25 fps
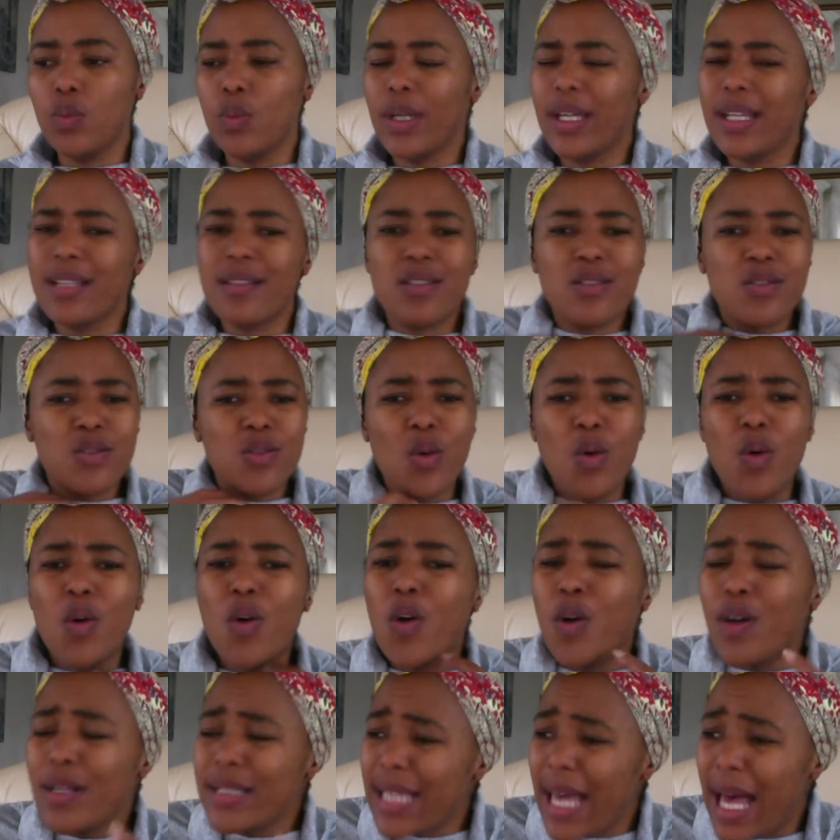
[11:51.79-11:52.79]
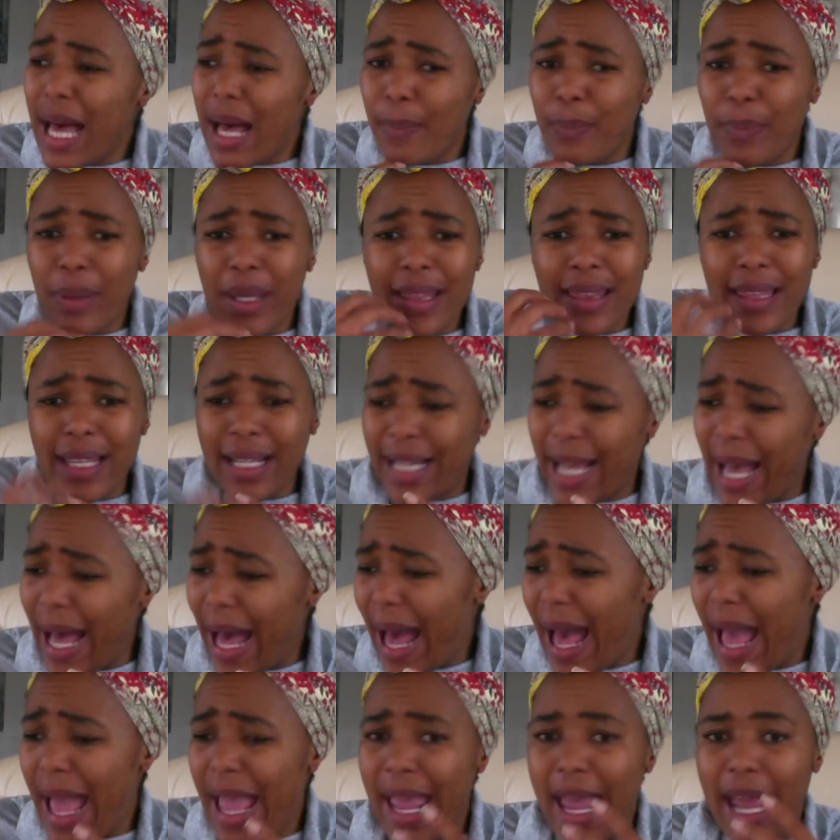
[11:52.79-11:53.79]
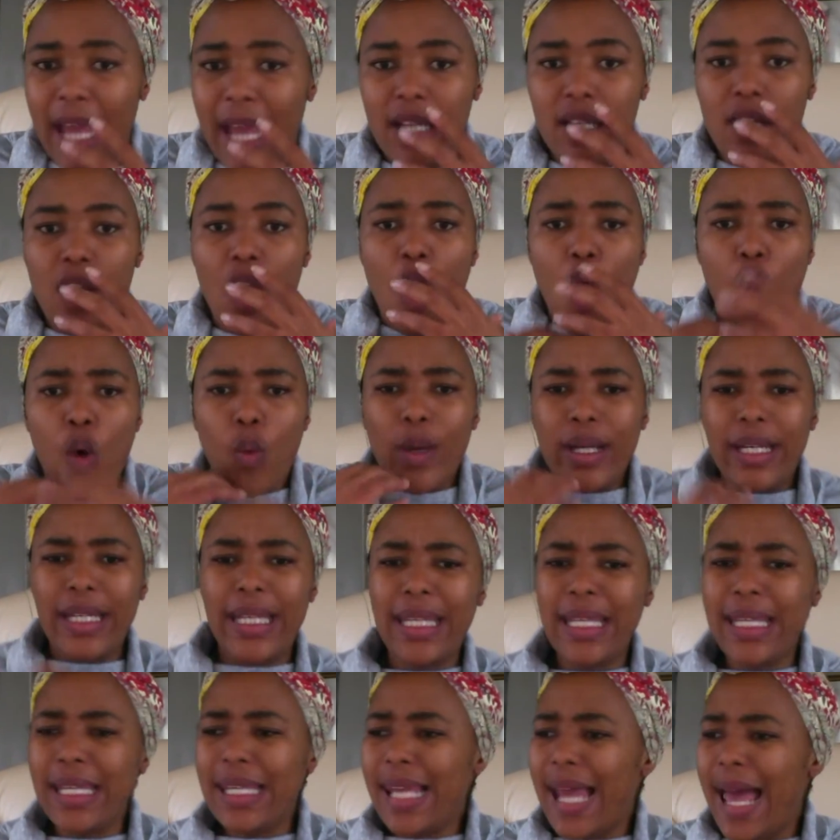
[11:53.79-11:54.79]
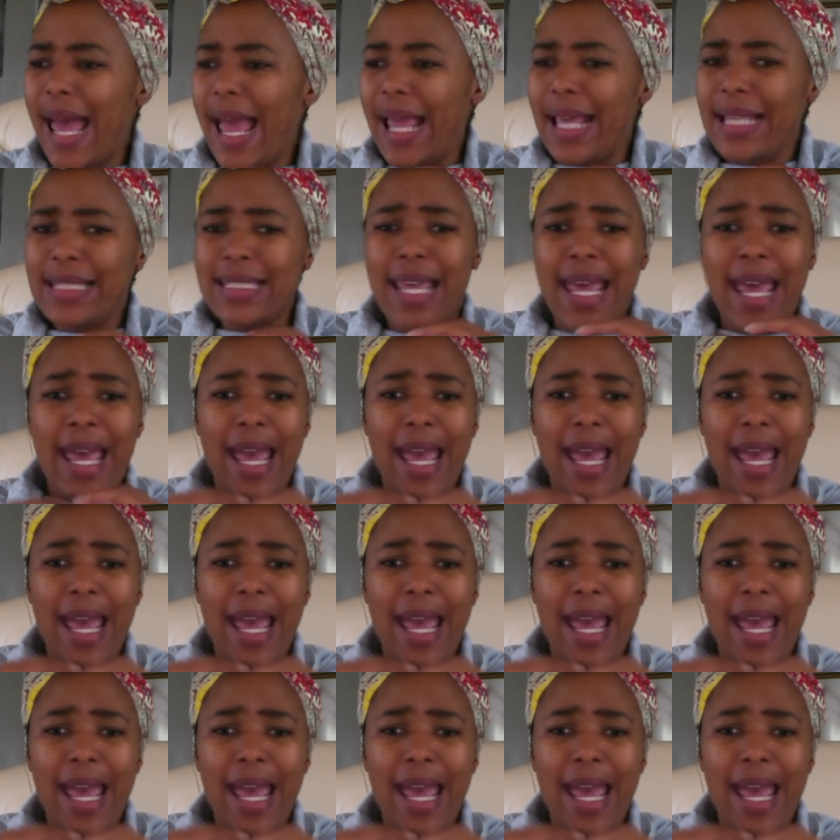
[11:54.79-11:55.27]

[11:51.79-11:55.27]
we get so caught up in the guy and what he likes